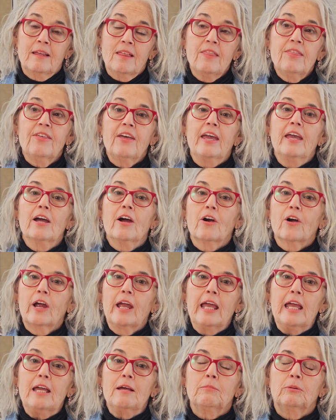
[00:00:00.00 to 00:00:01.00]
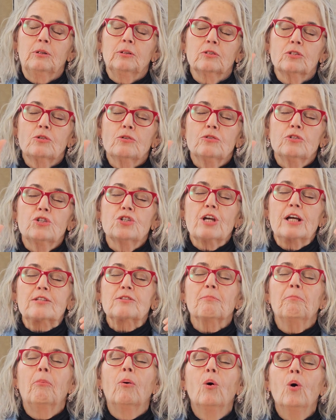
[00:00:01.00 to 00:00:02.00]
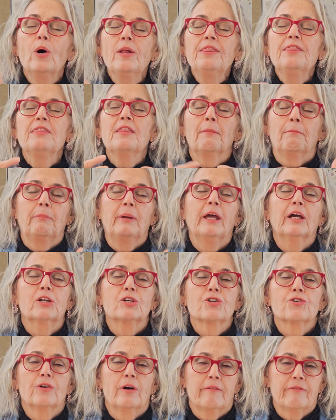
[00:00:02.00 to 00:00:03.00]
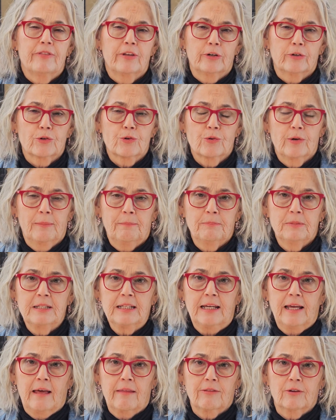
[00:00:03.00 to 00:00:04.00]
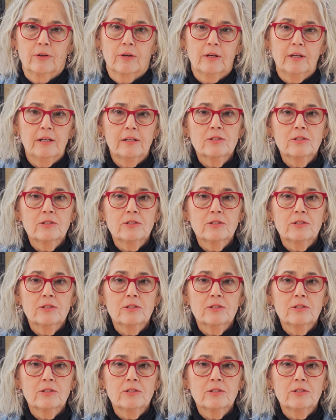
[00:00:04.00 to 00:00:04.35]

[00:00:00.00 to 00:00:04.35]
they are able to just put the picture of their trip together.